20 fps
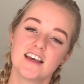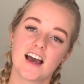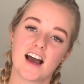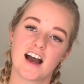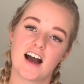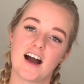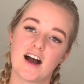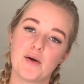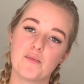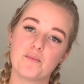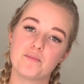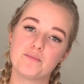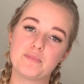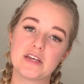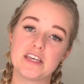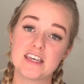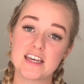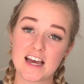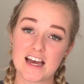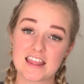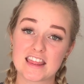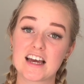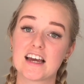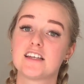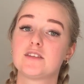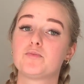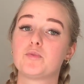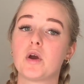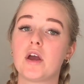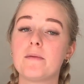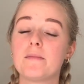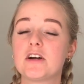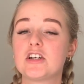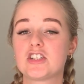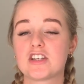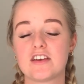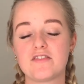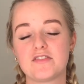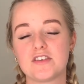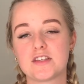But yeah, that is pretty much
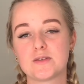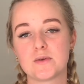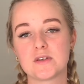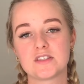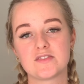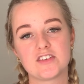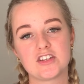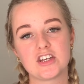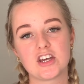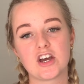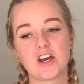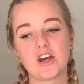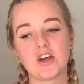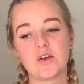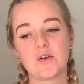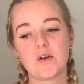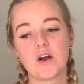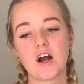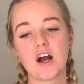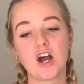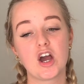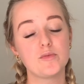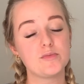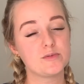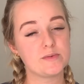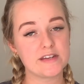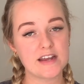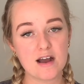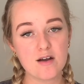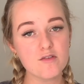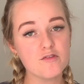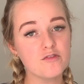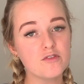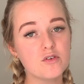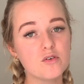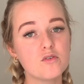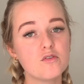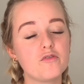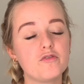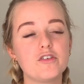it for this week's video. I hope it's been
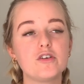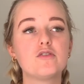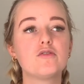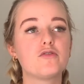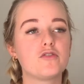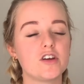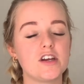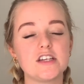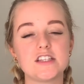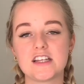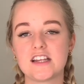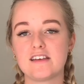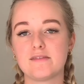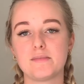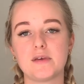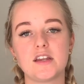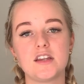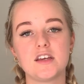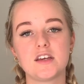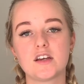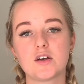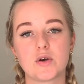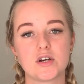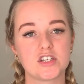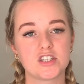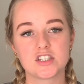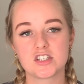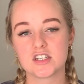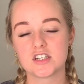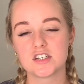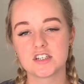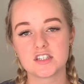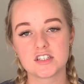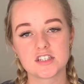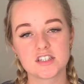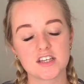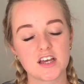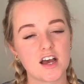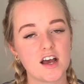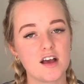helpful. Feel free to leave me any
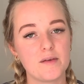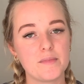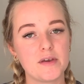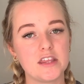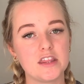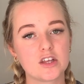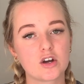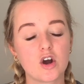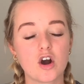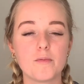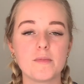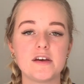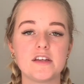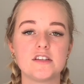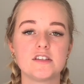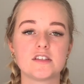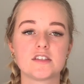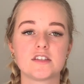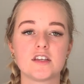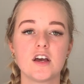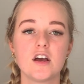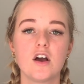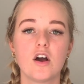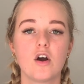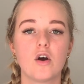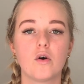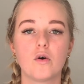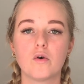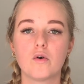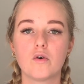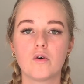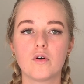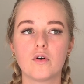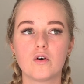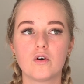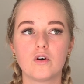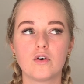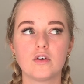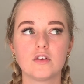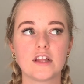questions in the comments,
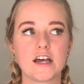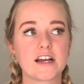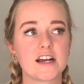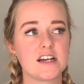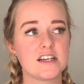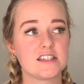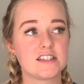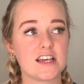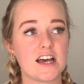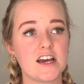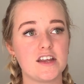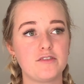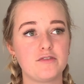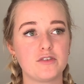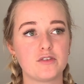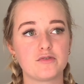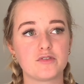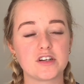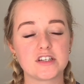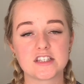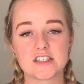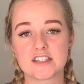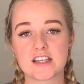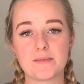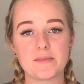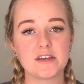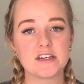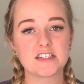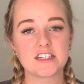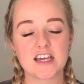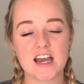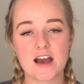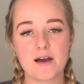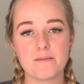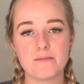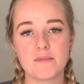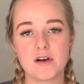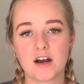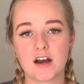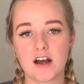or like I said, feel free to send me a
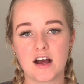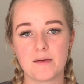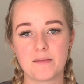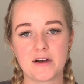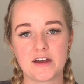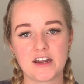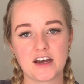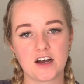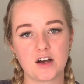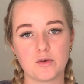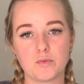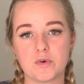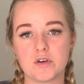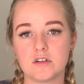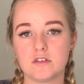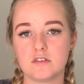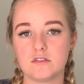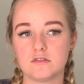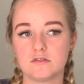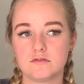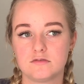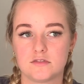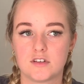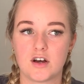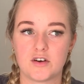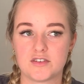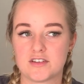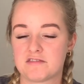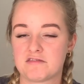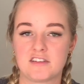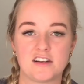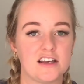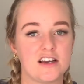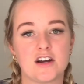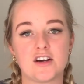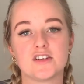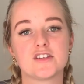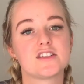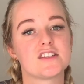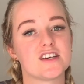DM and I'll definitely
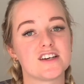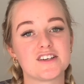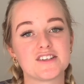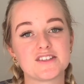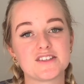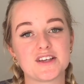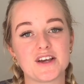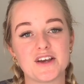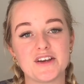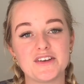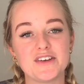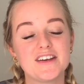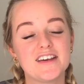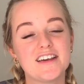answer. So